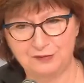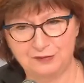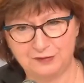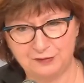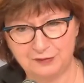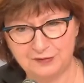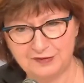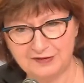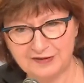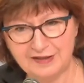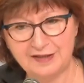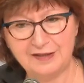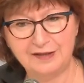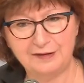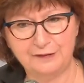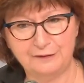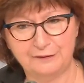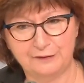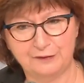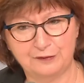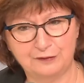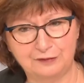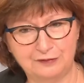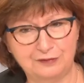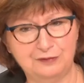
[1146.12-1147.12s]
to save
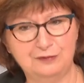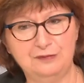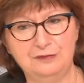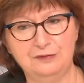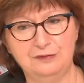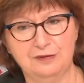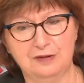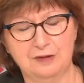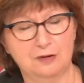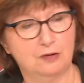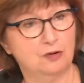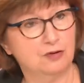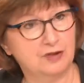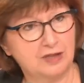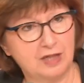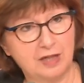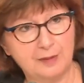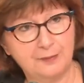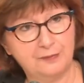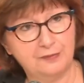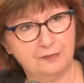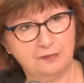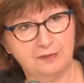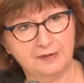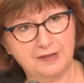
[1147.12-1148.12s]
two a
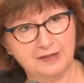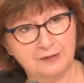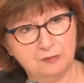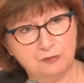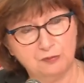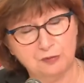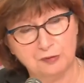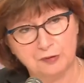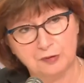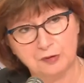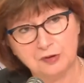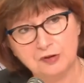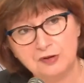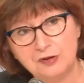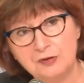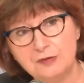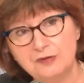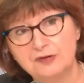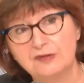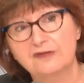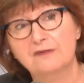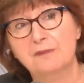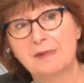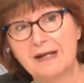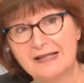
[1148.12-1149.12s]
couple that were
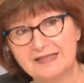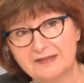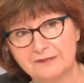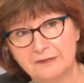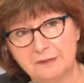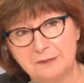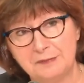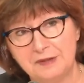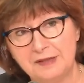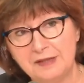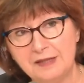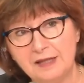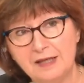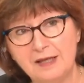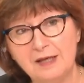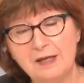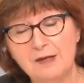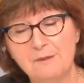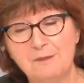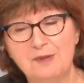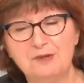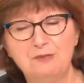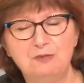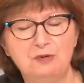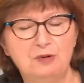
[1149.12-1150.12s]
accused of blasphemy.
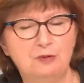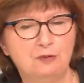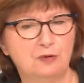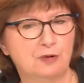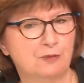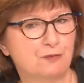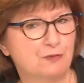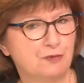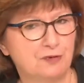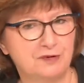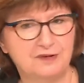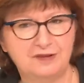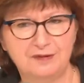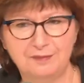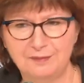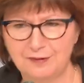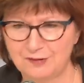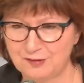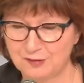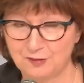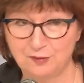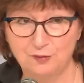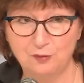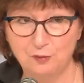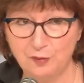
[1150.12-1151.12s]
But we were pretty
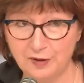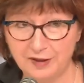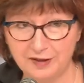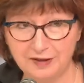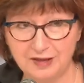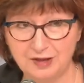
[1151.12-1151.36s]
much aware